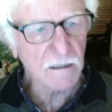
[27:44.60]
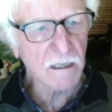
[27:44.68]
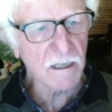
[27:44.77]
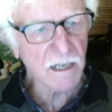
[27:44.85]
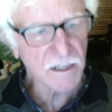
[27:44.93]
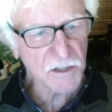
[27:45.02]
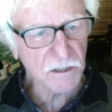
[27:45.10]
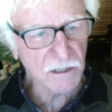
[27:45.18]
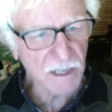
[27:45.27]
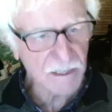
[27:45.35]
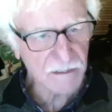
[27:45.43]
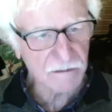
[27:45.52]
a national
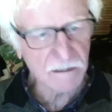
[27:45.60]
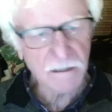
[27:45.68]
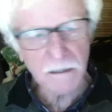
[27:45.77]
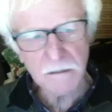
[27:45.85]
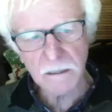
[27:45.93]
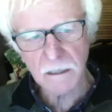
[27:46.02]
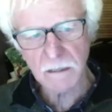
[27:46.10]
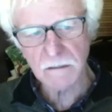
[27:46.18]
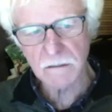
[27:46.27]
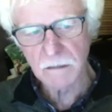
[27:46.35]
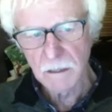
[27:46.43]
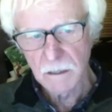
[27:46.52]
asset. And indeed,
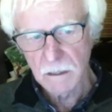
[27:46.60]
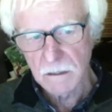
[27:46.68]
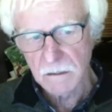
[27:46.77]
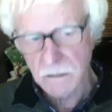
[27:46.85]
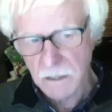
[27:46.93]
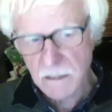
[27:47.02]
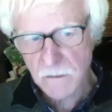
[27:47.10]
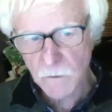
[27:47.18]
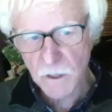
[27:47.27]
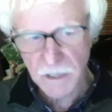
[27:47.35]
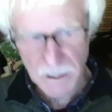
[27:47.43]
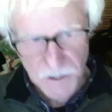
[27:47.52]
these were
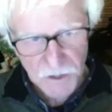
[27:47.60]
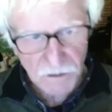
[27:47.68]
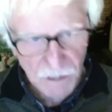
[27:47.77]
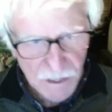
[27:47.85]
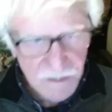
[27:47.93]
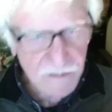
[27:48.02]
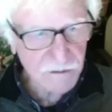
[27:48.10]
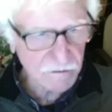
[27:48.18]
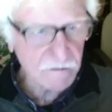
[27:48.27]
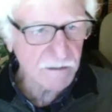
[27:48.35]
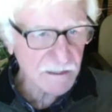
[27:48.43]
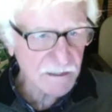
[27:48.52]
national assets.
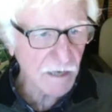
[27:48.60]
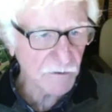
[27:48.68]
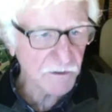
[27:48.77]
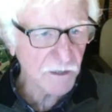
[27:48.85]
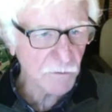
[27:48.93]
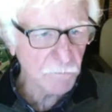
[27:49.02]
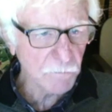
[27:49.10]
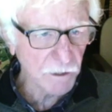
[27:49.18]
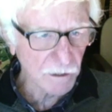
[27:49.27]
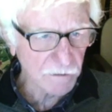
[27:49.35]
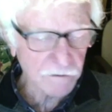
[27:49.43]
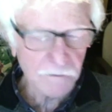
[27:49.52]
That's how they were built.